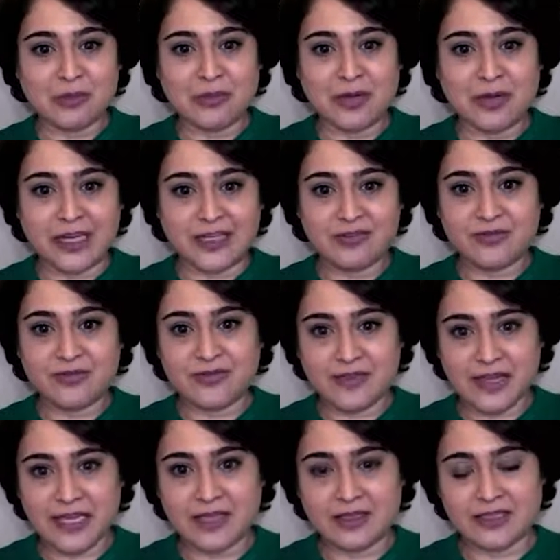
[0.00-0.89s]
might
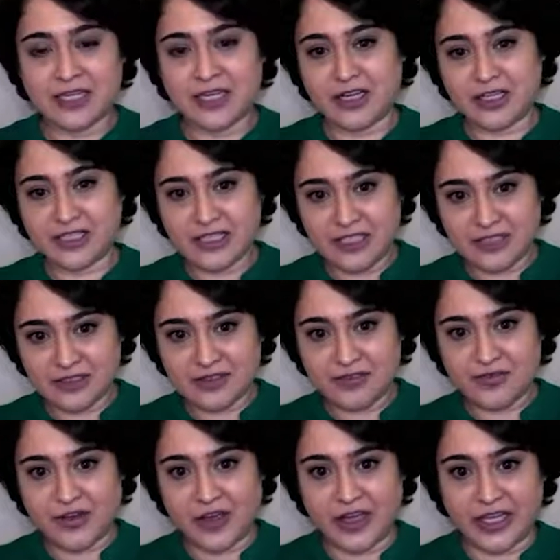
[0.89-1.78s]
fail in
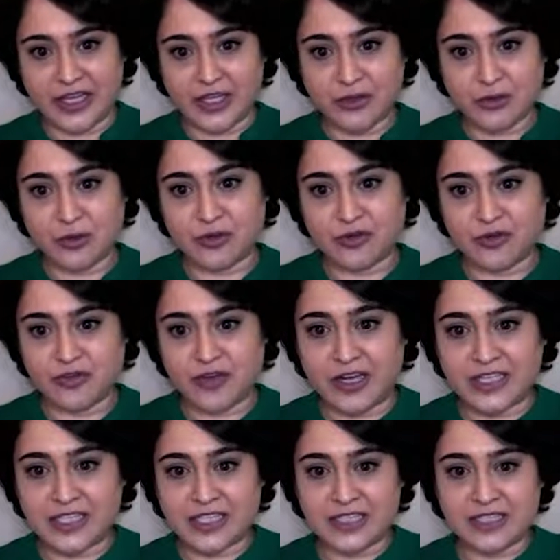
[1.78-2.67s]
identifying or
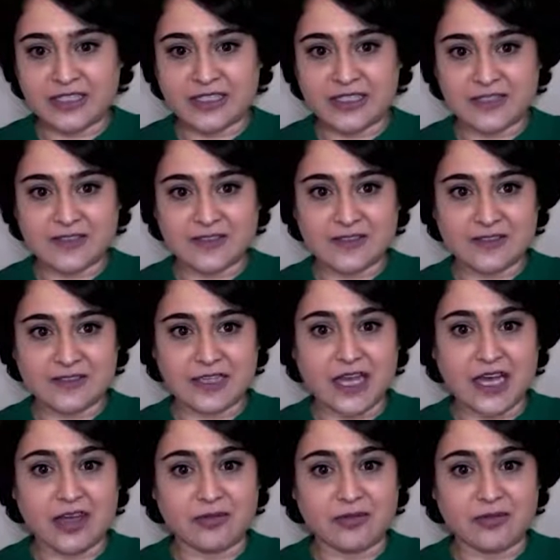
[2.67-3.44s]
finding this,